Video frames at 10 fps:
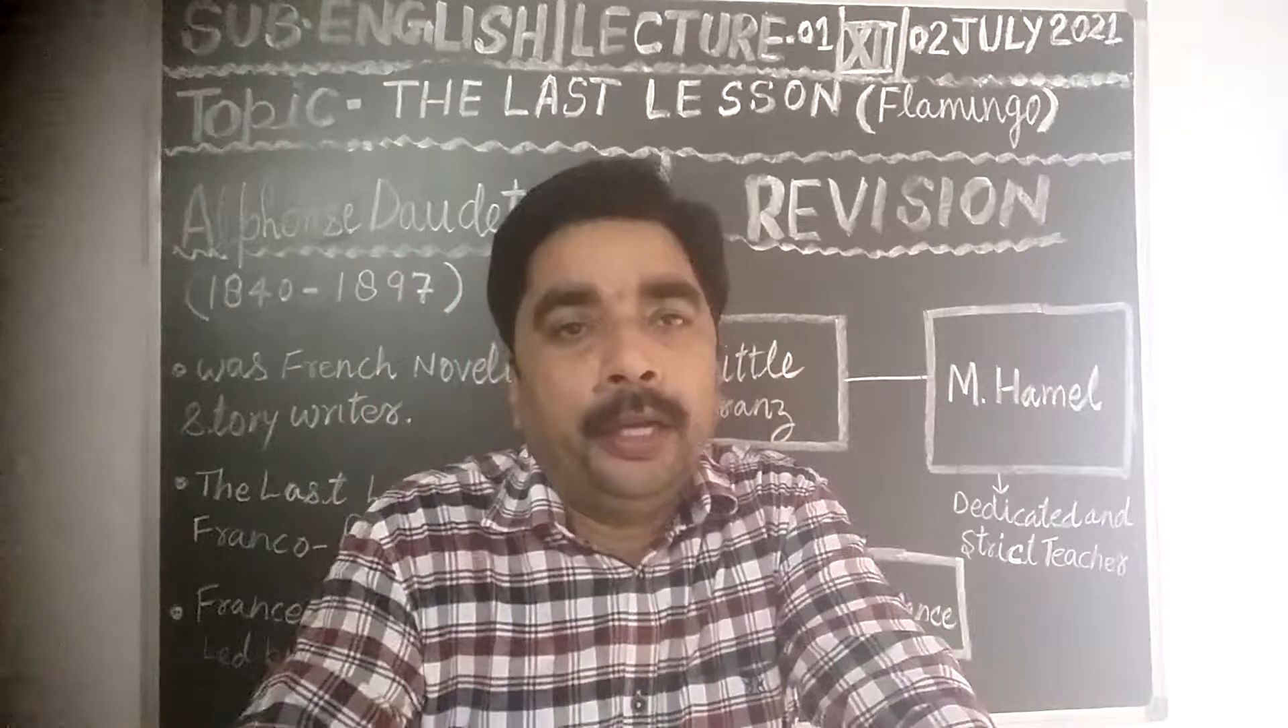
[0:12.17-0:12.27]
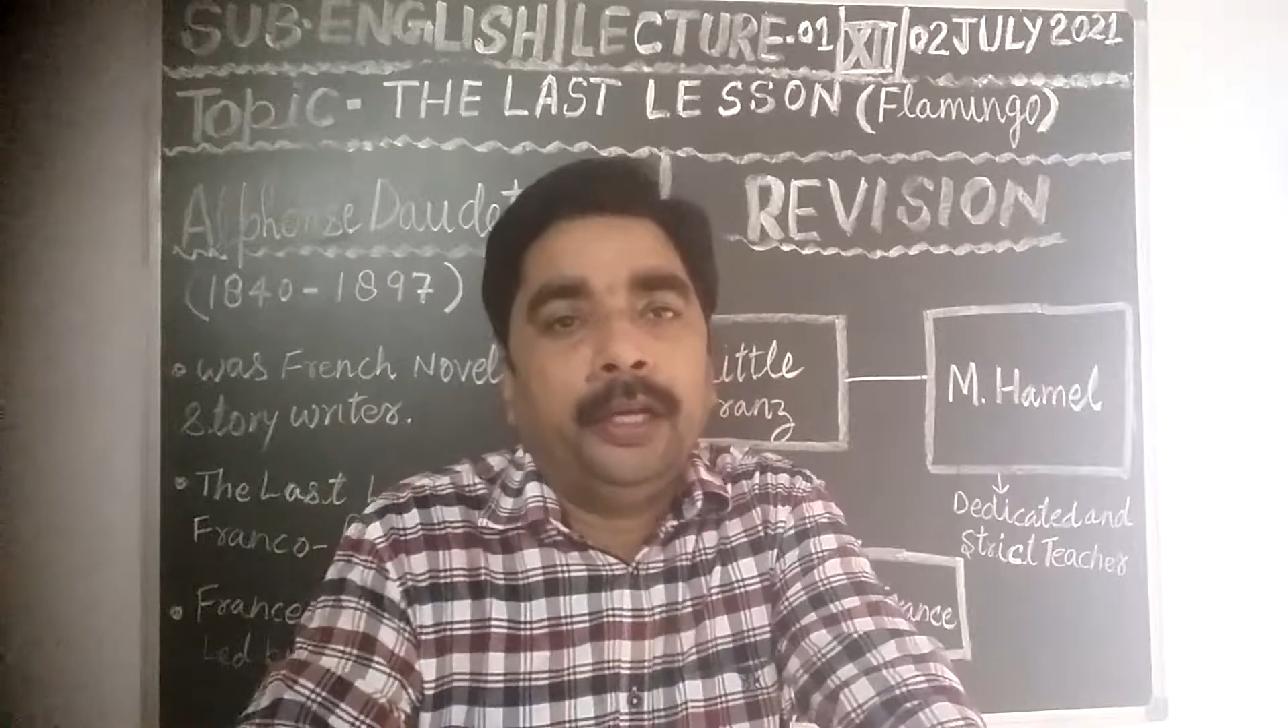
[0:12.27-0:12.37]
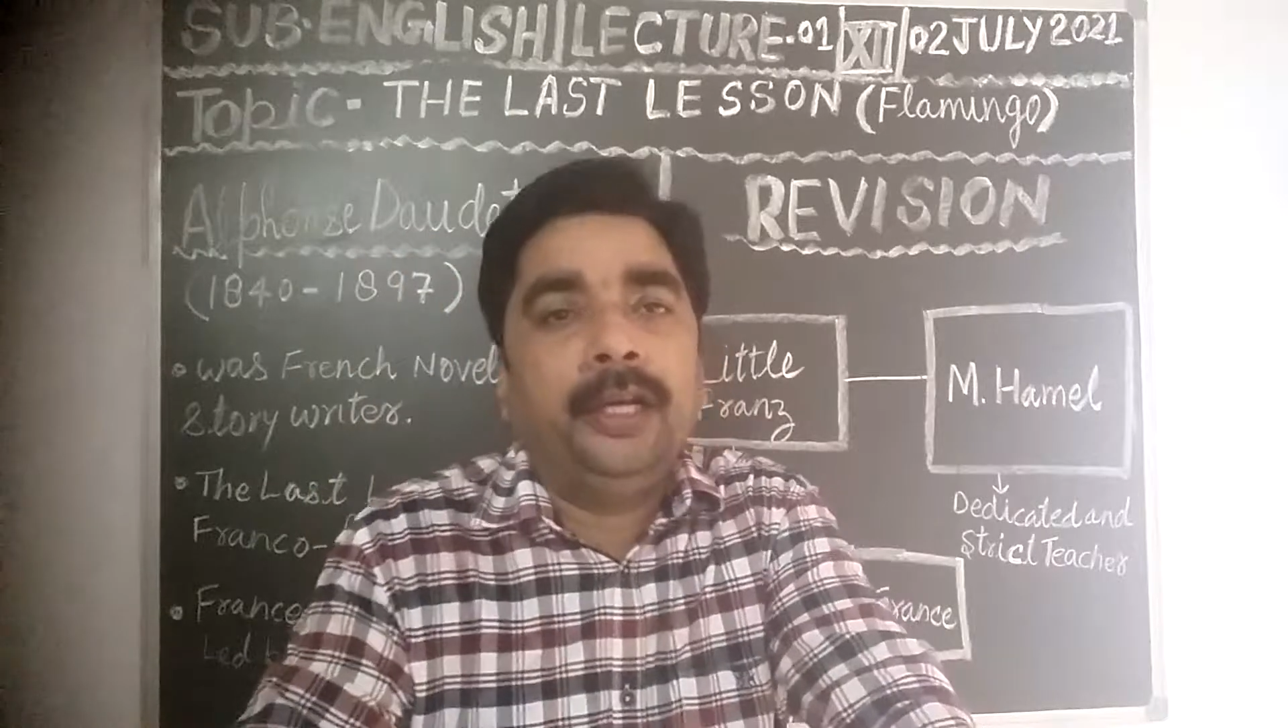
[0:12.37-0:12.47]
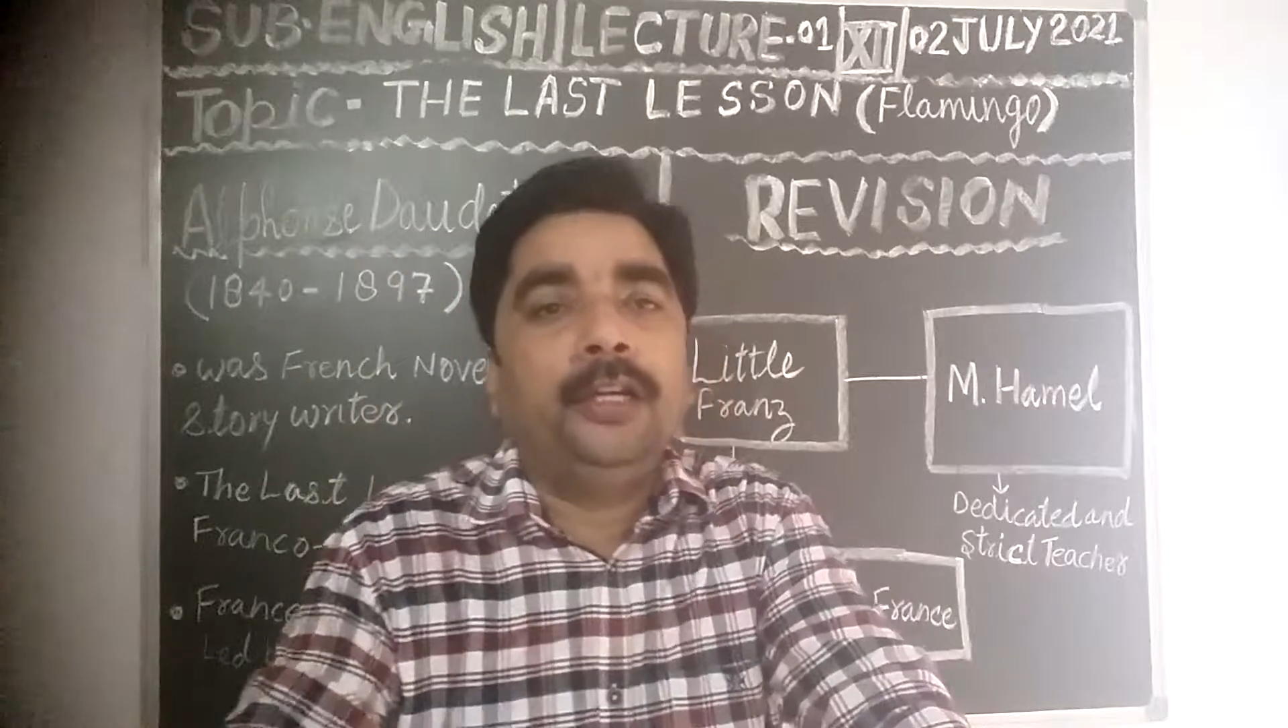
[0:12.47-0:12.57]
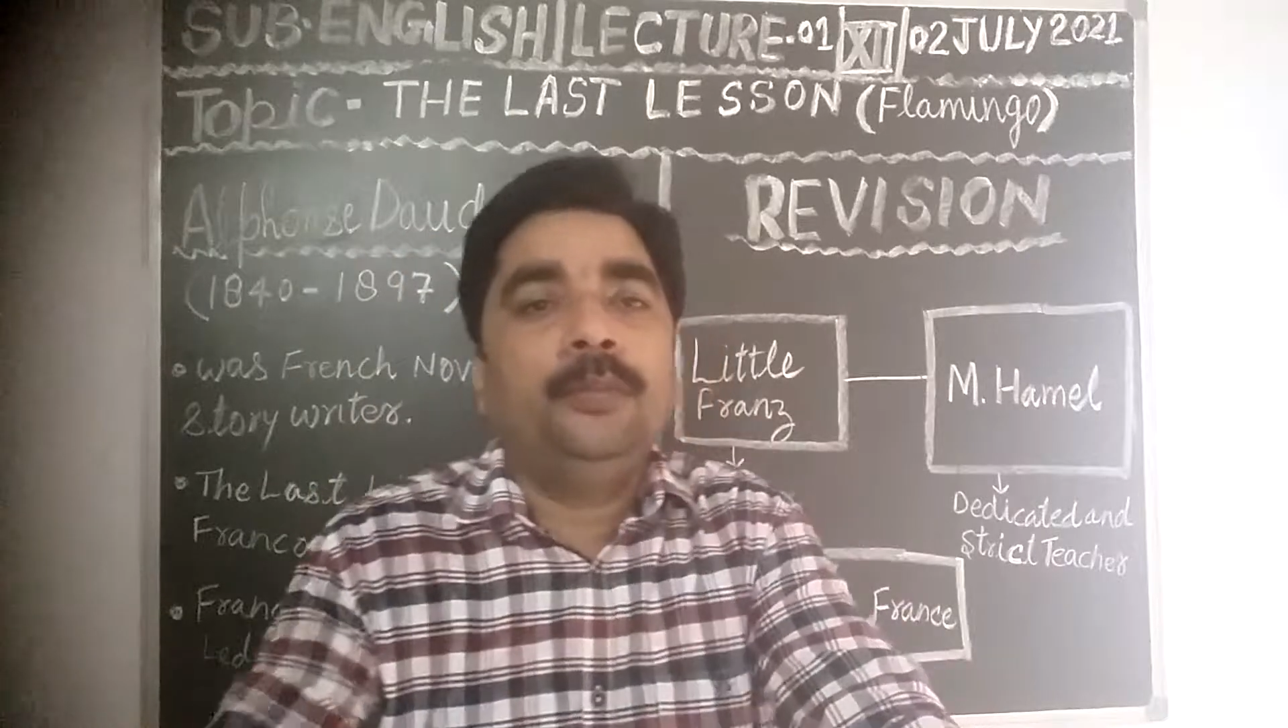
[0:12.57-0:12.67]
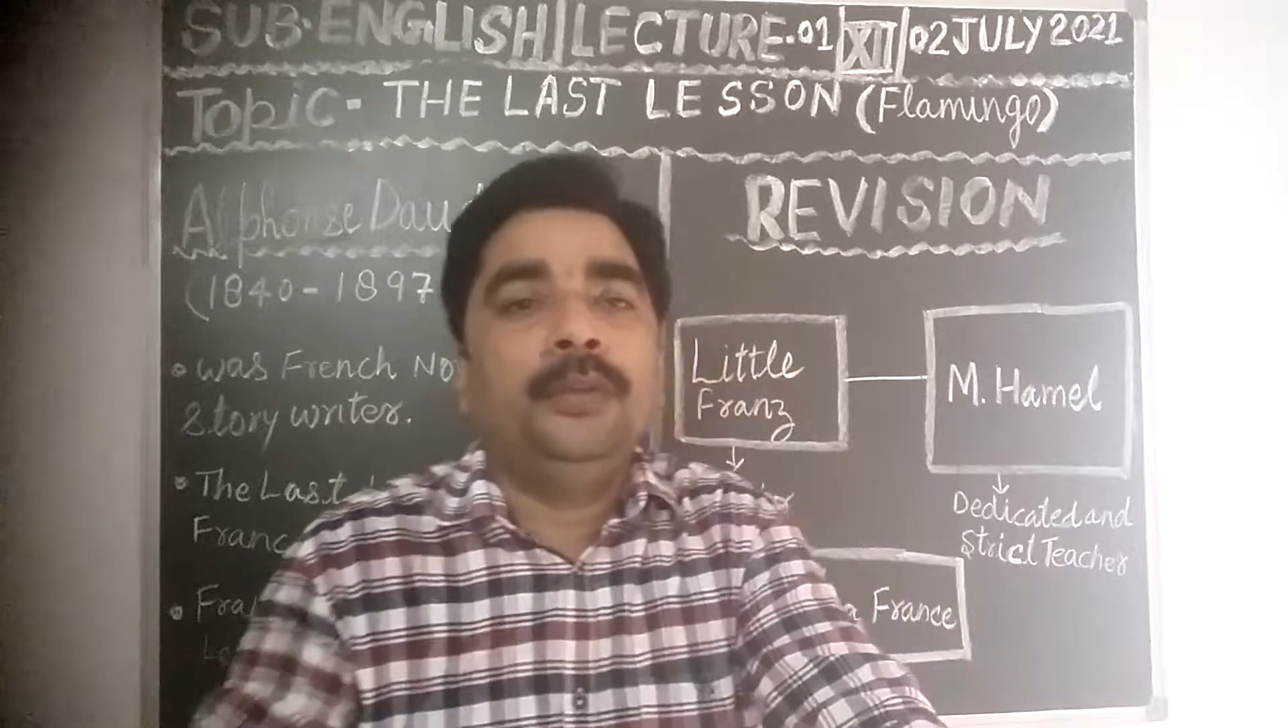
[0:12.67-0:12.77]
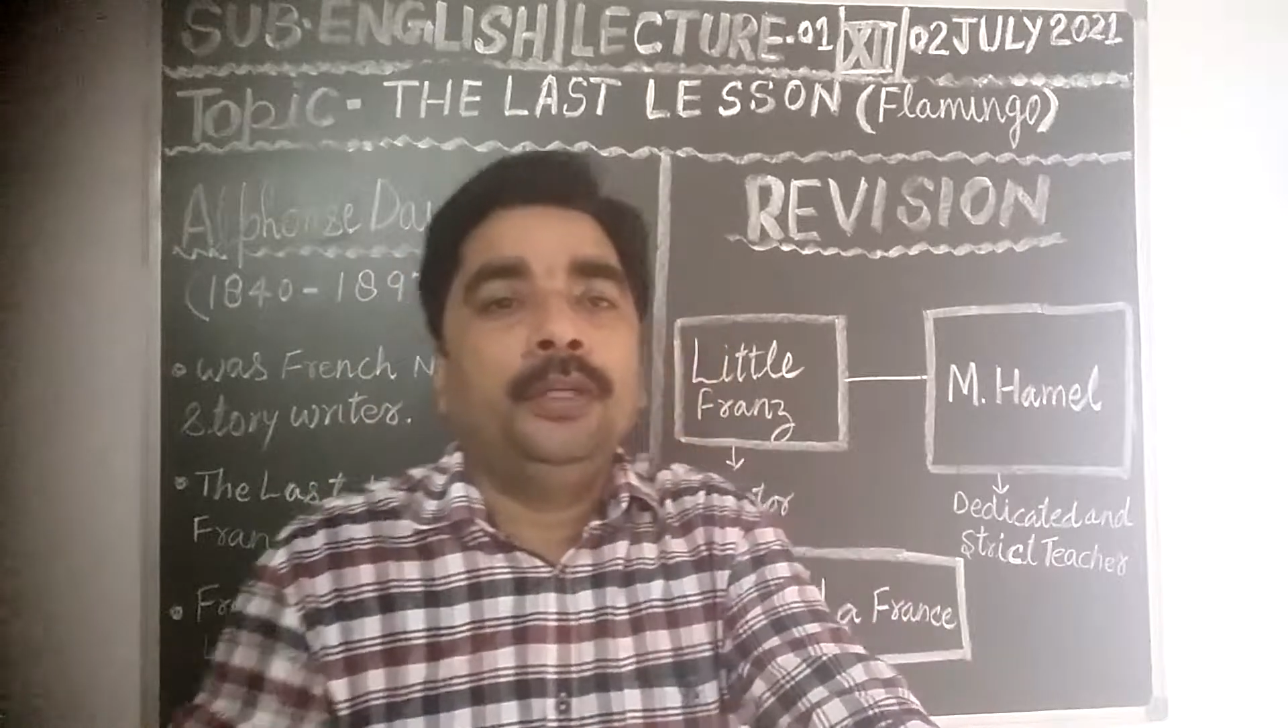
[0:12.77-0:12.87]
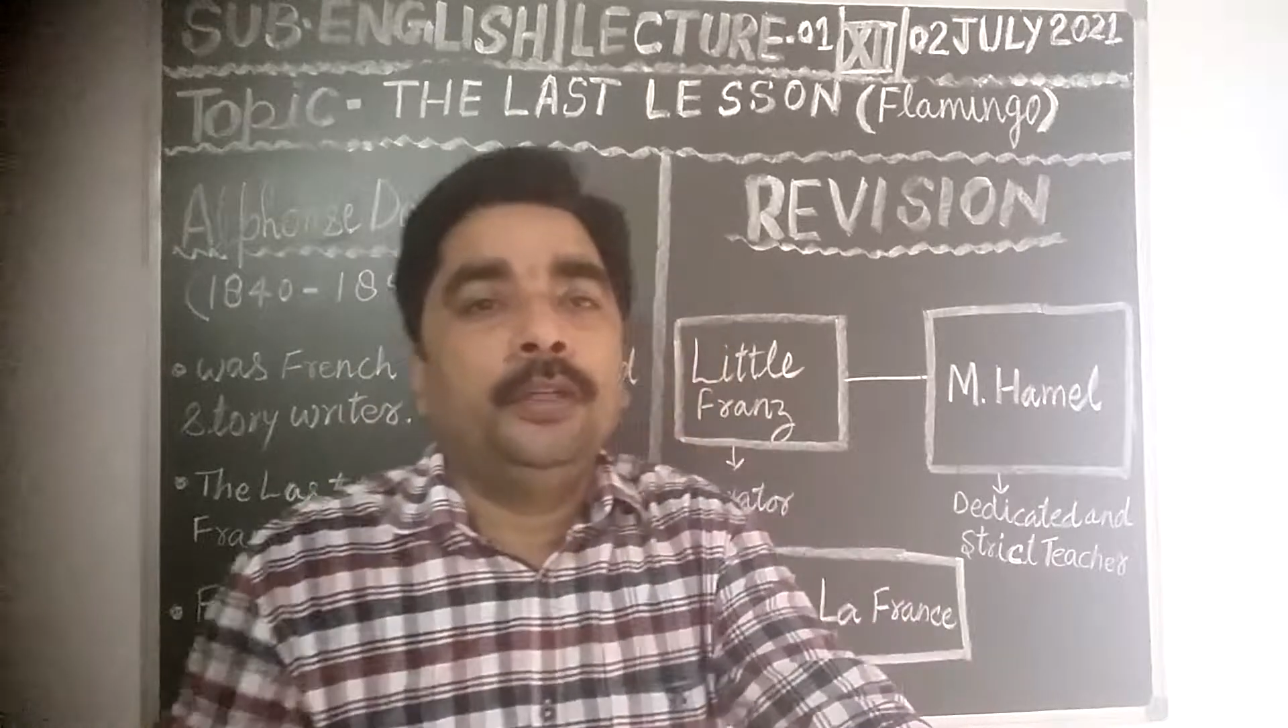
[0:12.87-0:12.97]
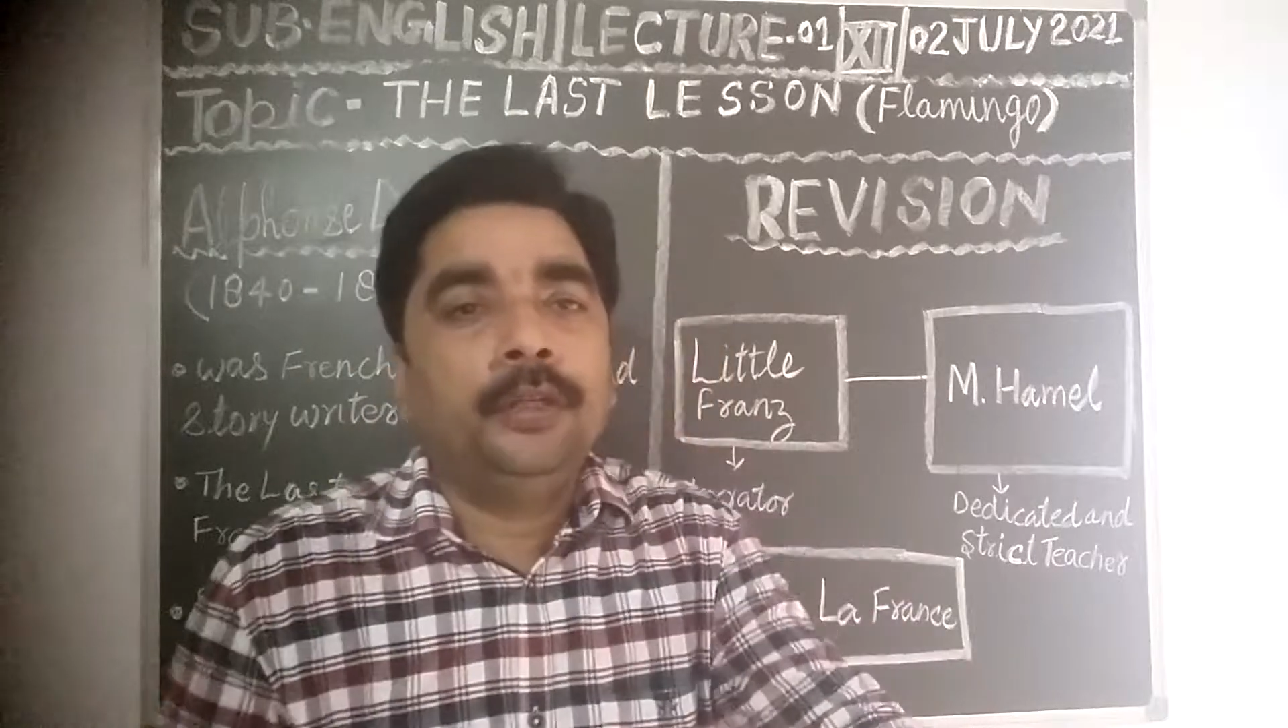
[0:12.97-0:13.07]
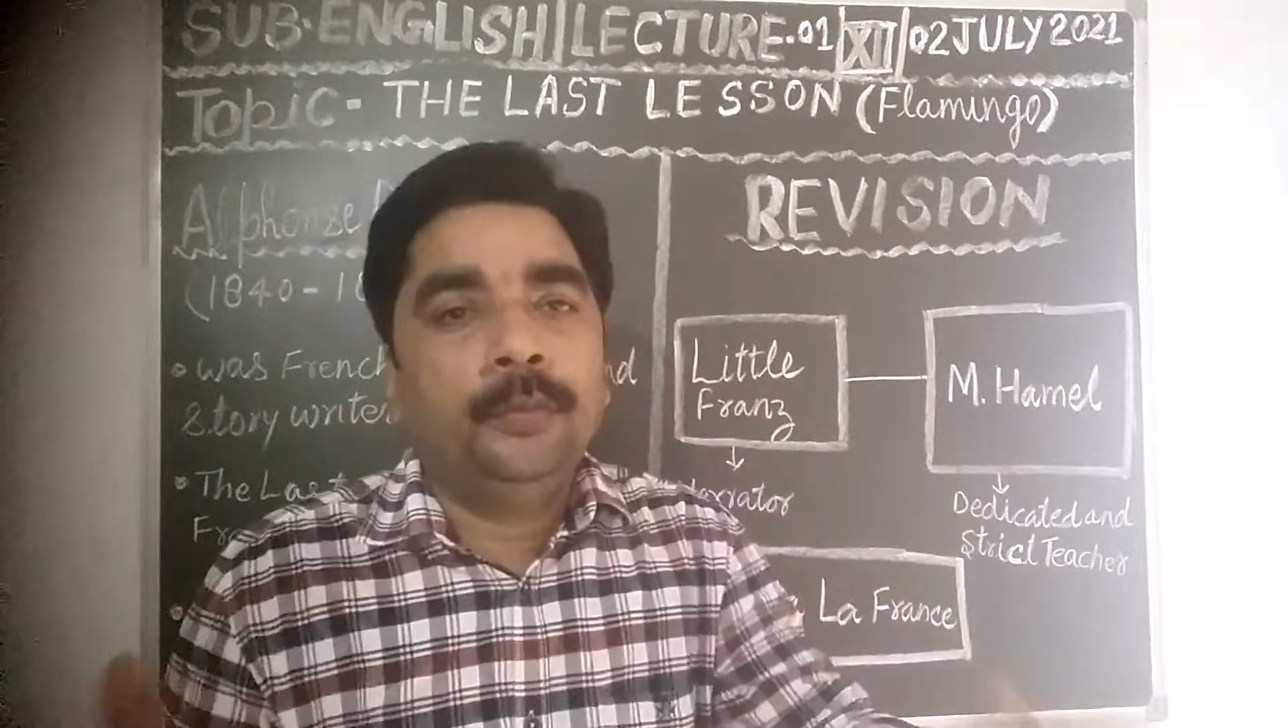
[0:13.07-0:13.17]

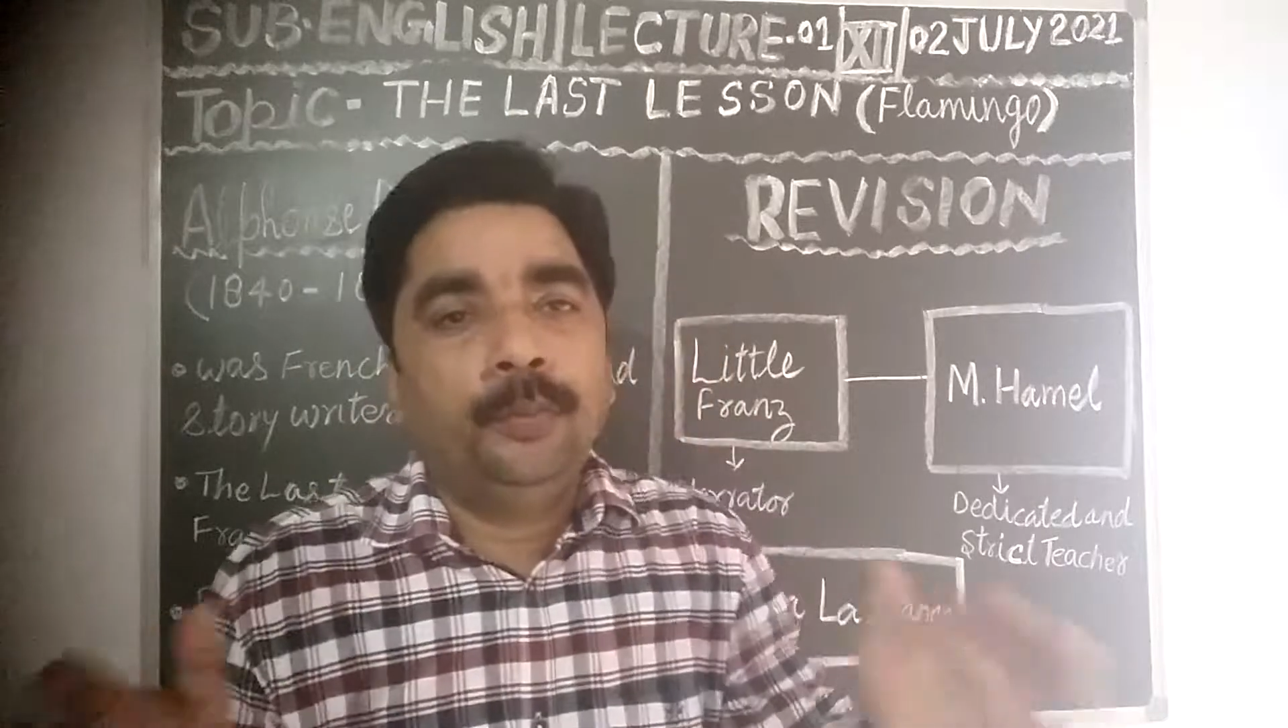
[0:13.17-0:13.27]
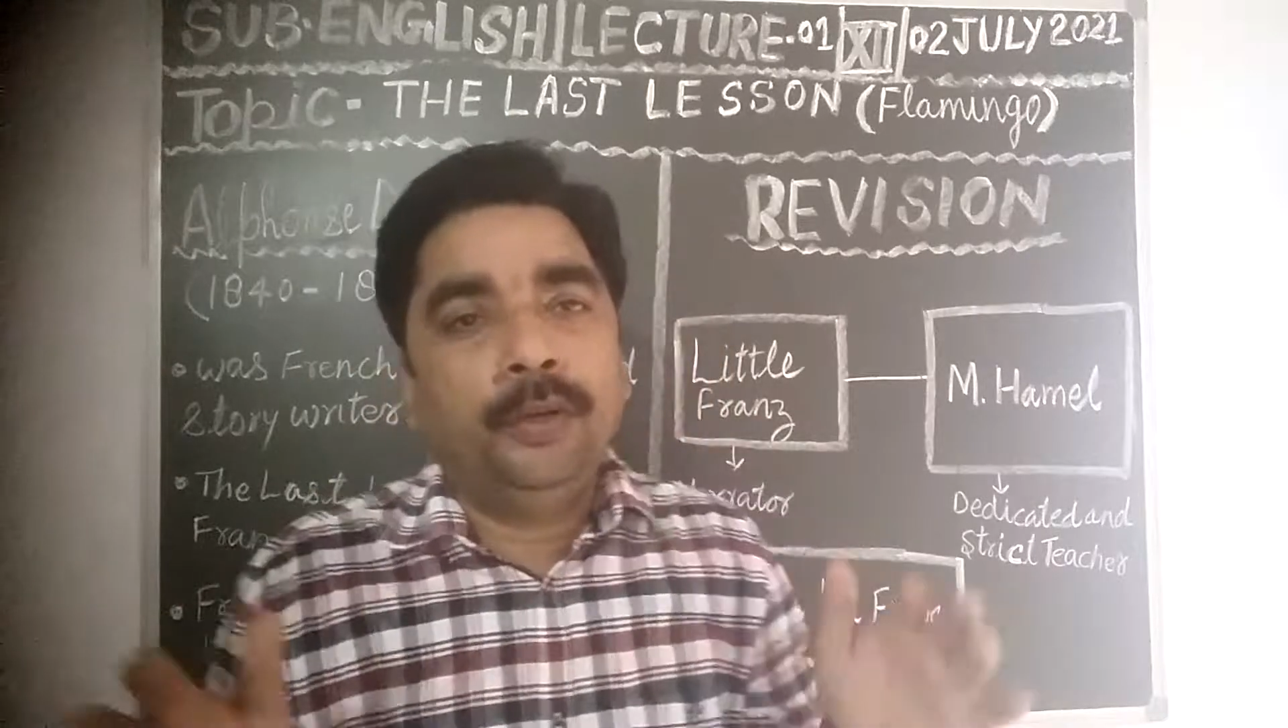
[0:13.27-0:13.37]
academic